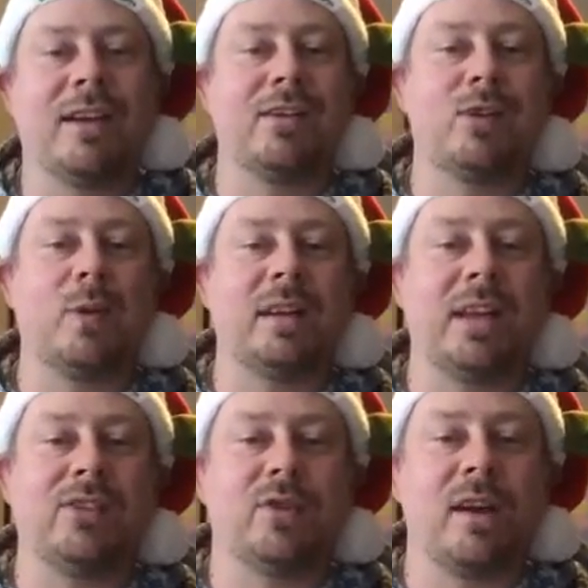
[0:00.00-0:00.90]
doing
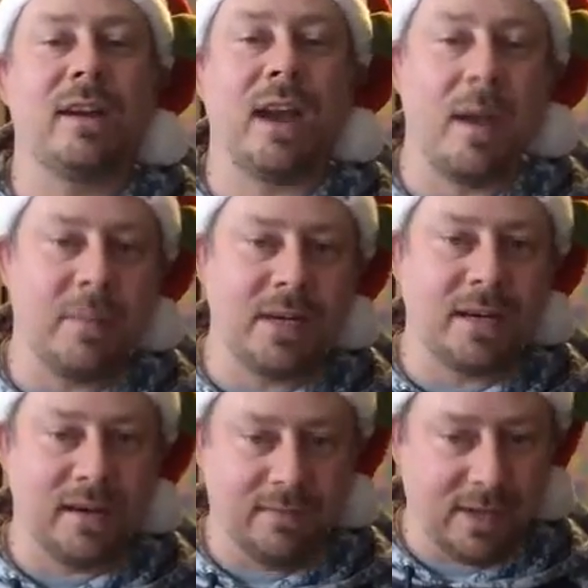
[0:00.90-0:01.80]
the drawing
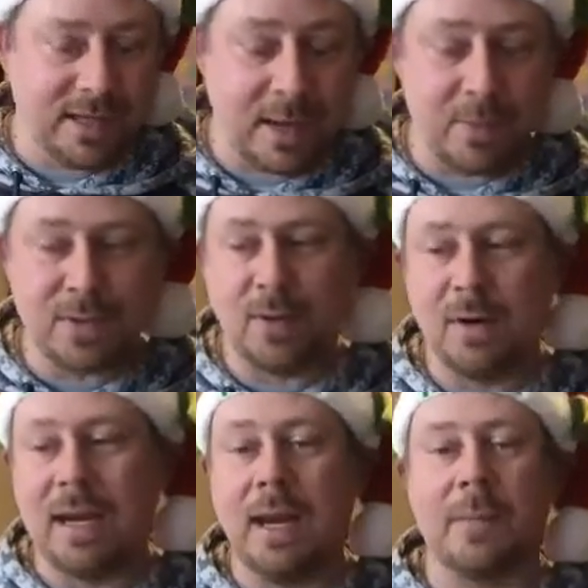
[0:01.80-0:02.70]
commentary of this episode
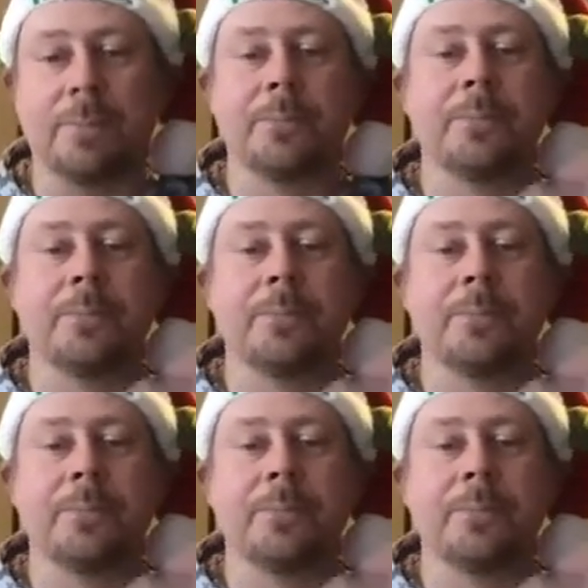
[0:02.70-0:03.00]
again.